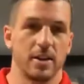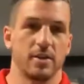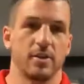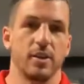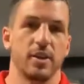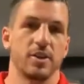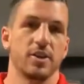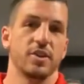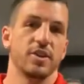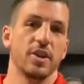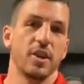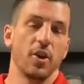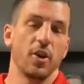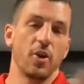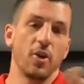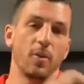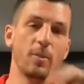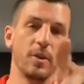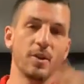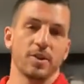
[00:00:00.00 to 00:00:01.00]
So I should see a
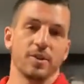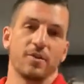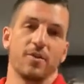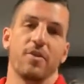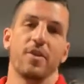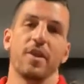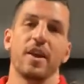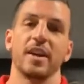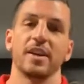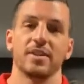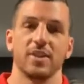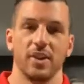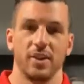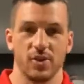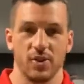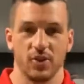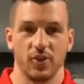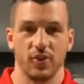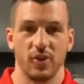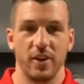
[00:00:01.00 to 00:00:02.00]
whole bunch of things on
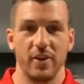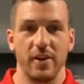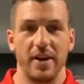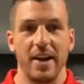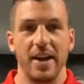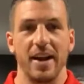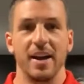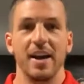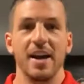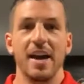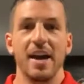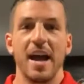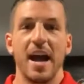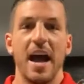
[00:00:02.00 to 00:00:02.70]
the screen right now.